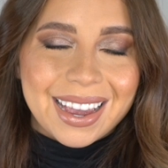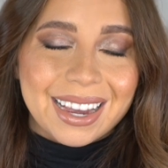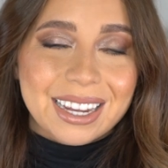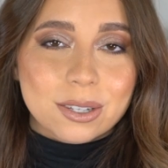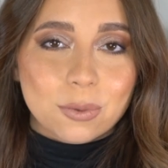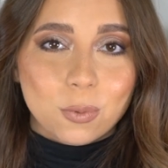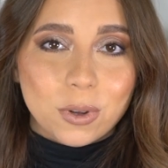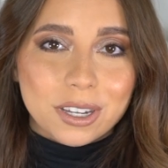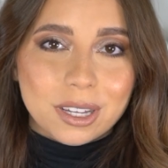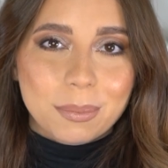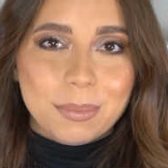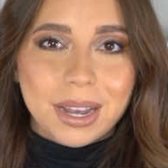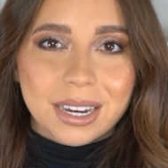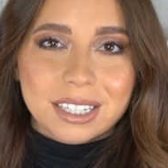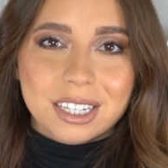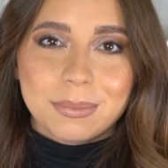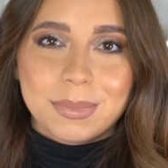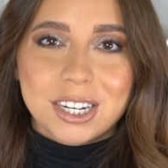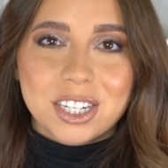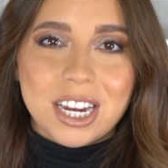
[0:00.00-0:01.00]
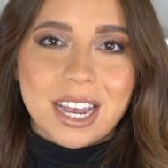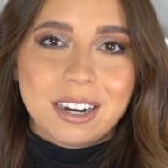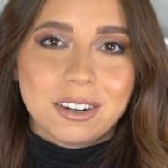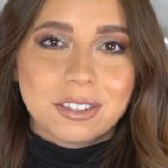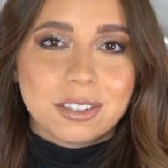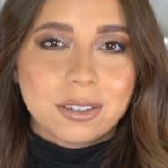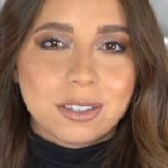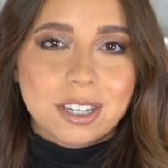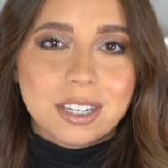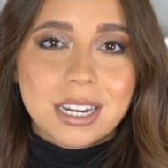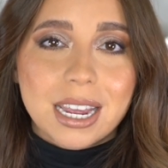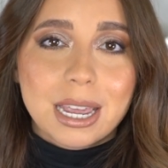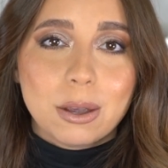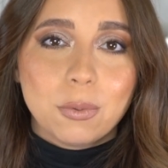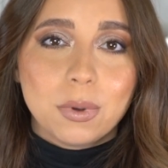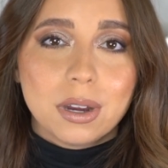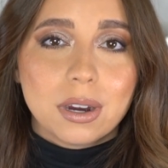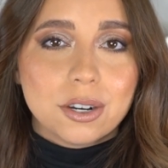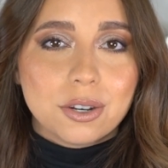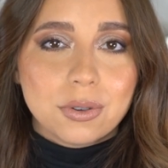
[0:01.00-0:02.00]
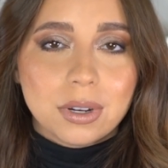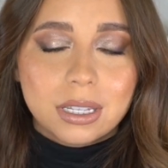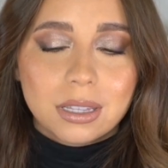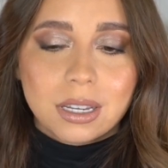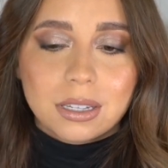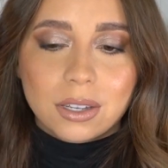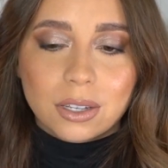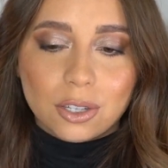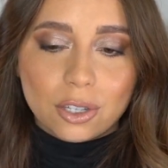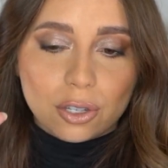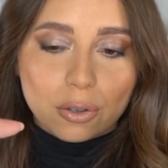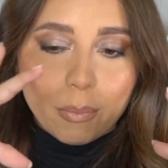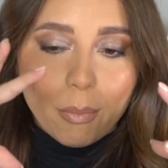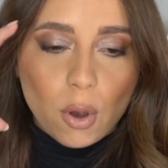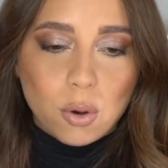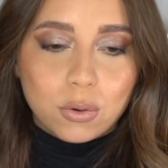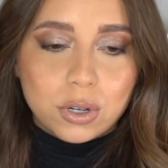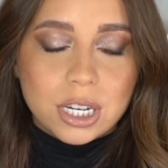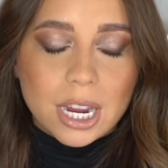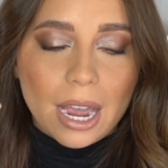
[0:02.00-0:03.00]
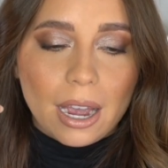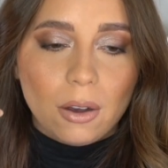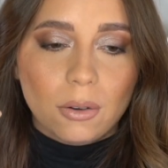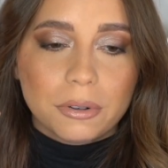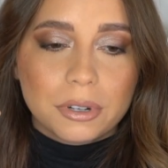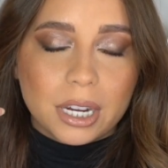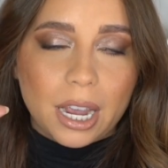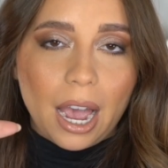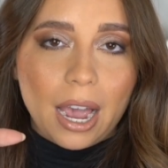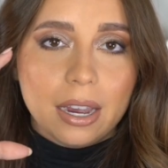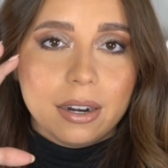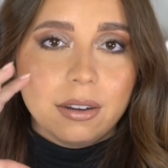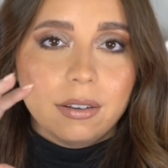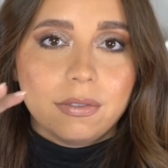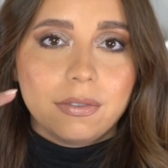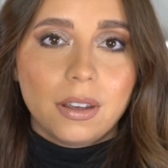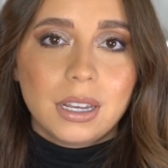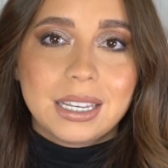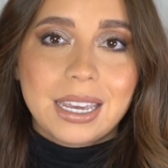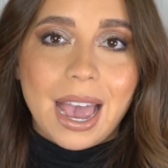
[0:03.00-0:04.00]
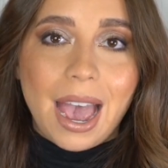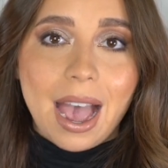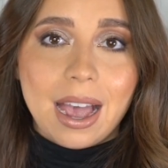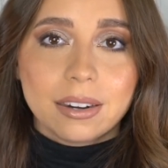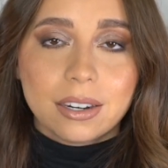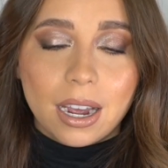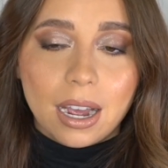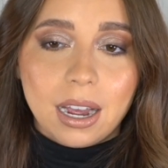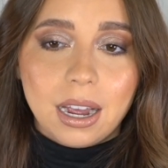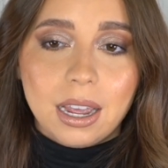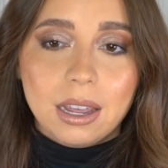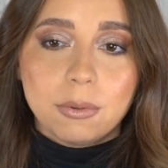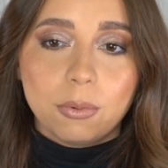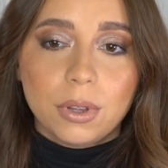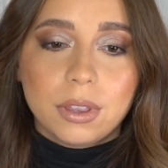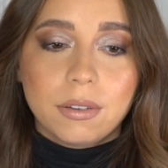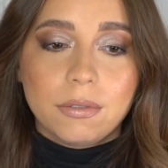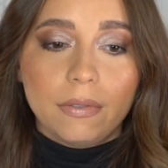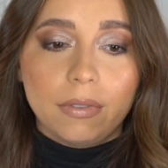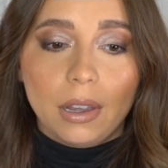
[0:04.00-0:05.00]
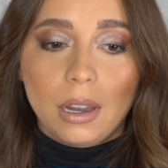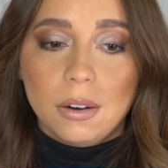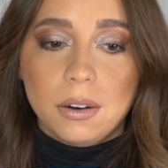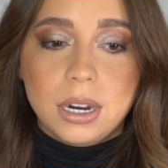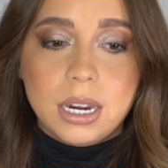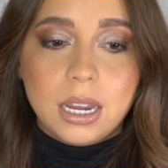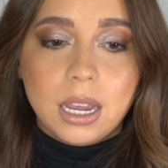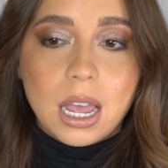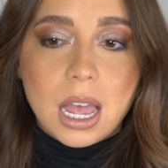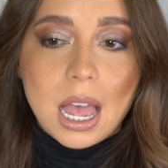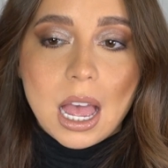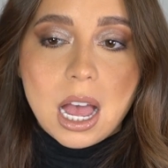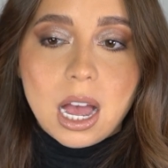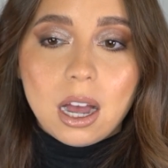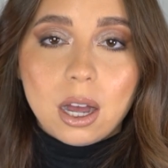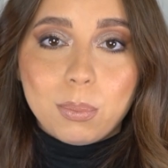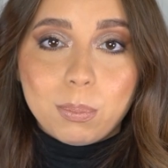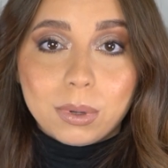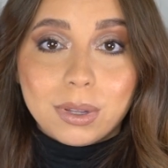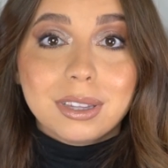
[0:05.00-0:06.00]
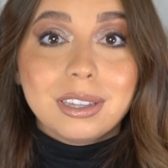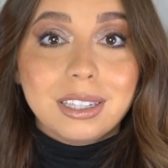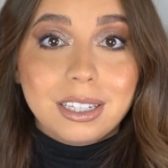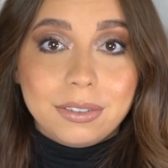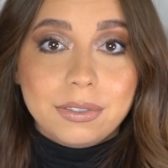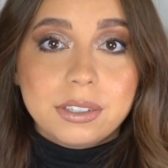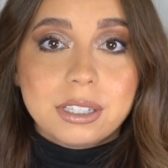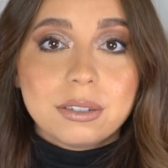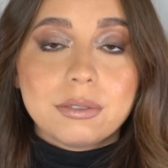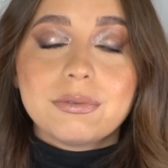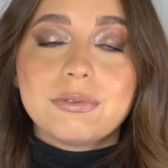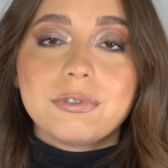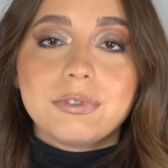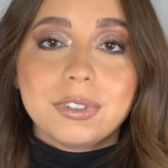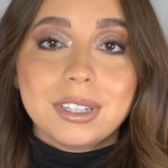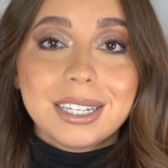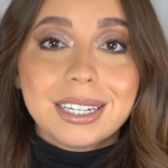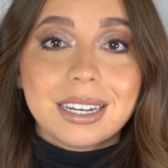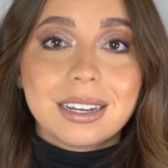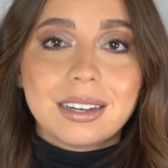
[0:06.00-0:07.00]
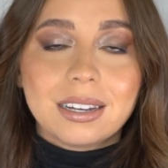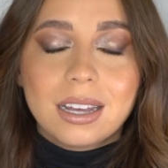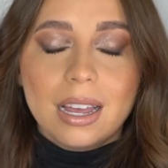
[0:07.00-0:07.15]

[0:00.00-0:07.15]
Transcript: Hey guys, welcome back to my channel. So today we are doing this smoked out kind of cat eye with a very uplifted flick.